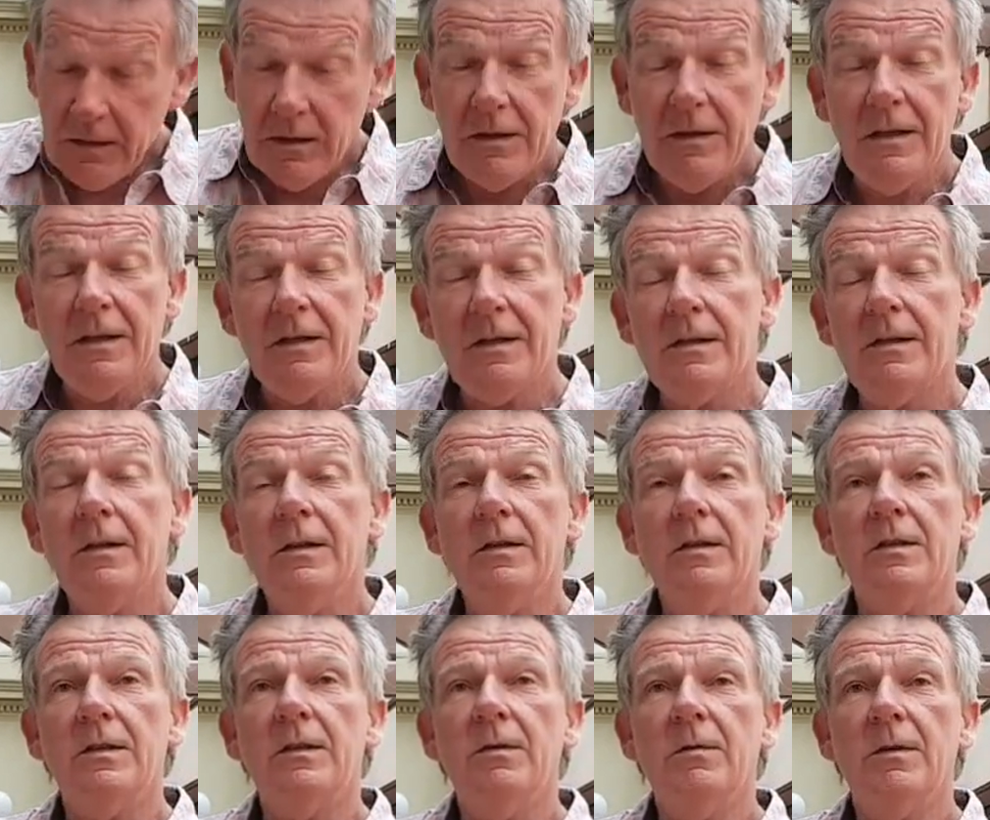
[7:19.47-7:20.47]
in the
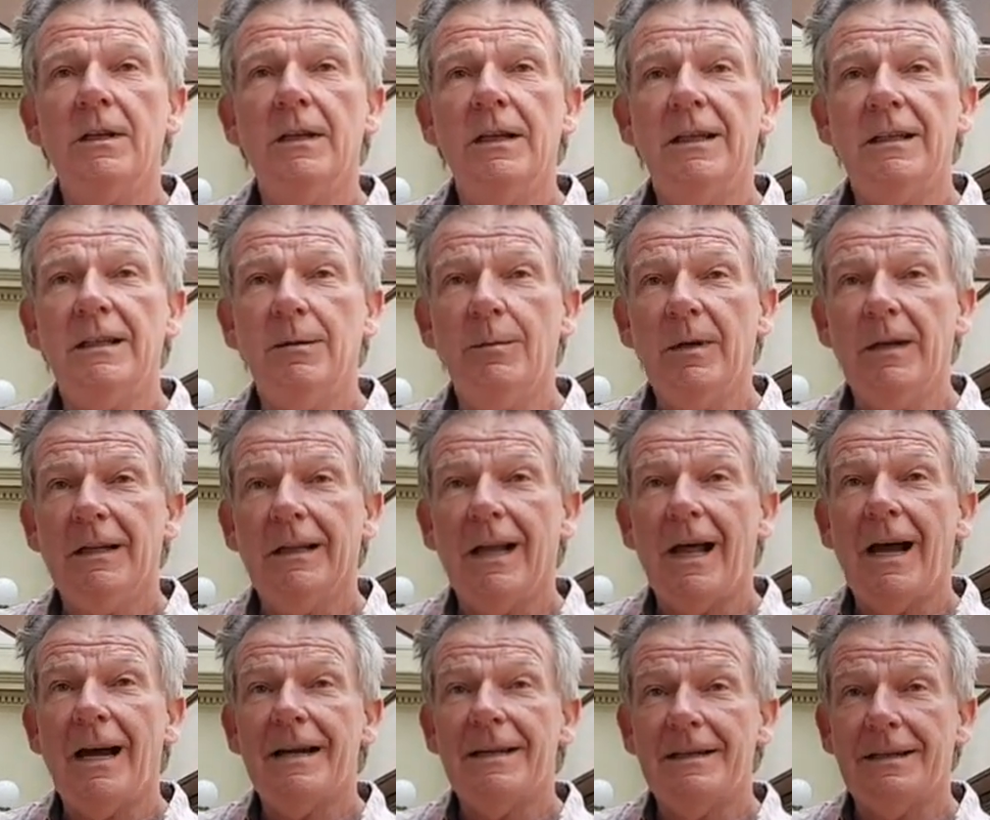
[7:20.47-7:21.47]
distance there was a little bit
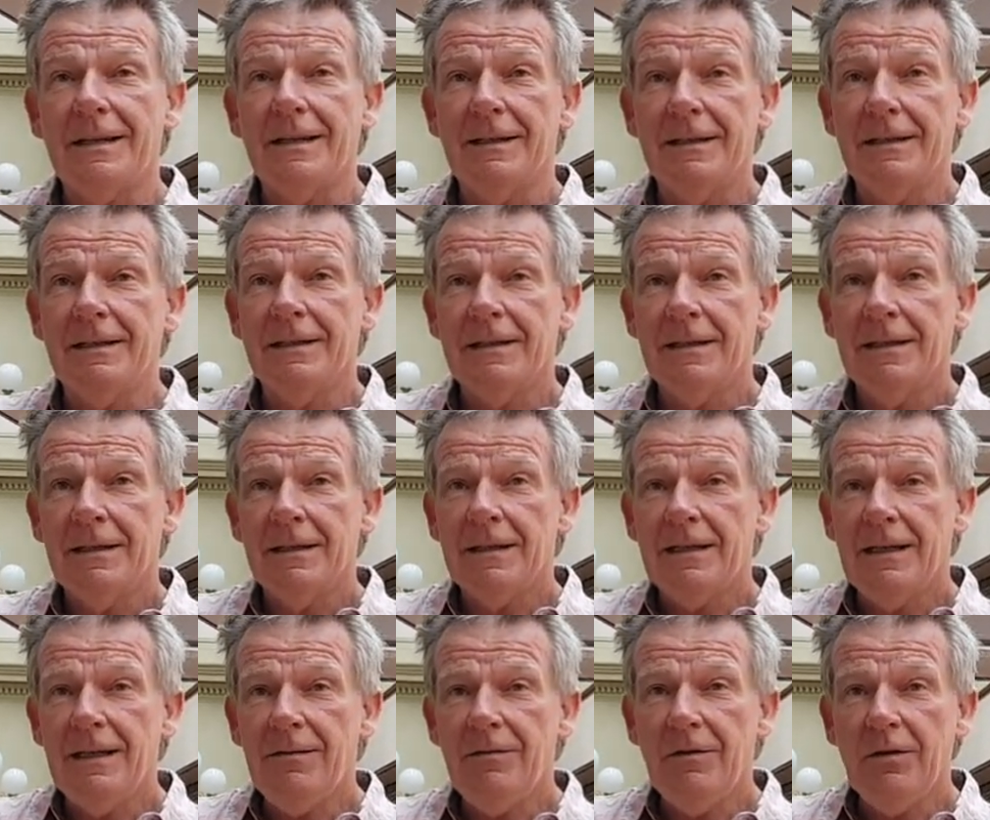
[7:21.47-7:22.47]
light,
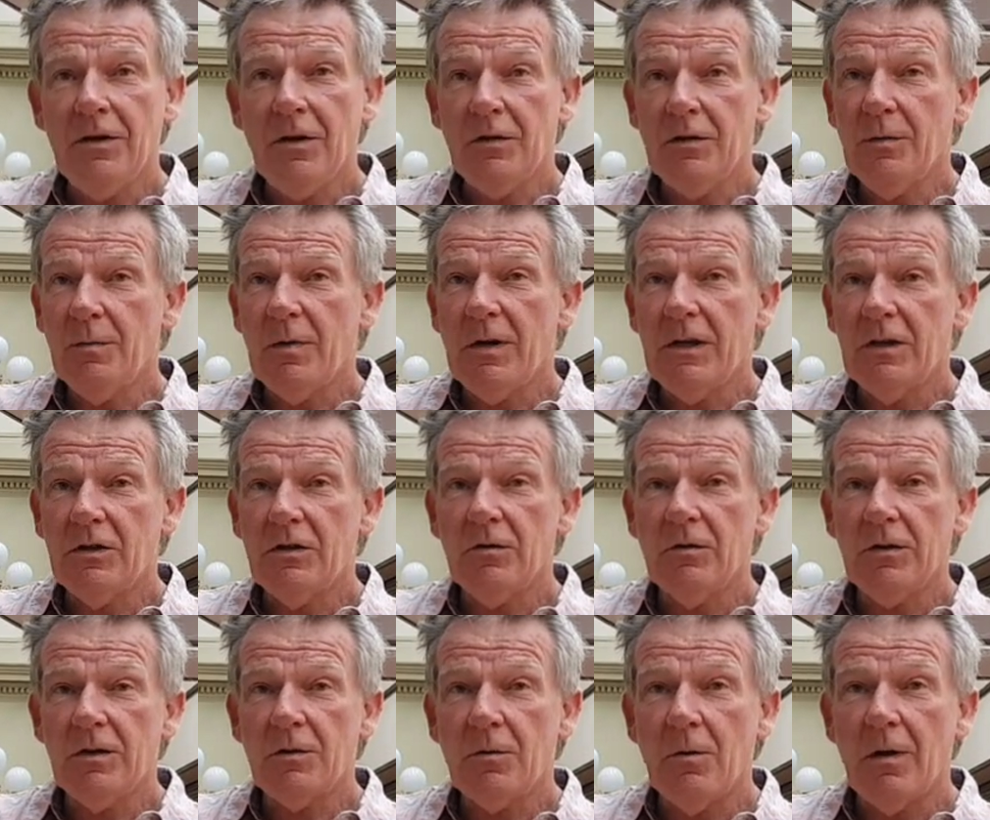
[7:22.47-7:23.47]
even though the
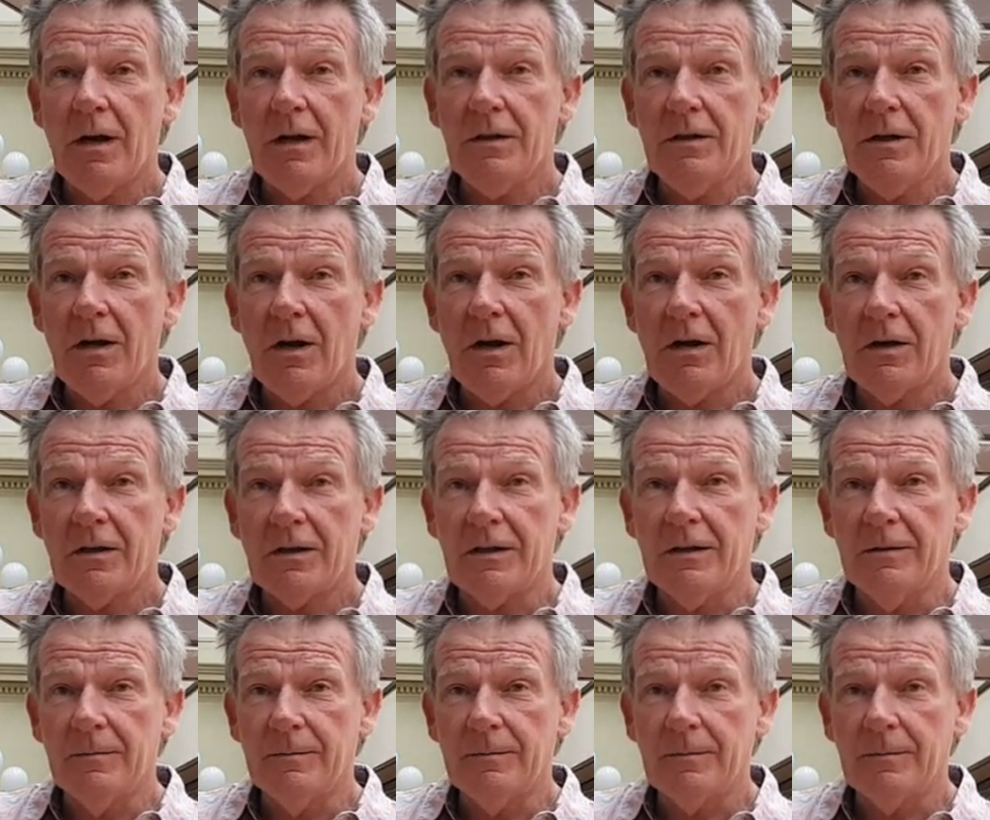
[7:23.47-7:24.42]
picture is quite dark.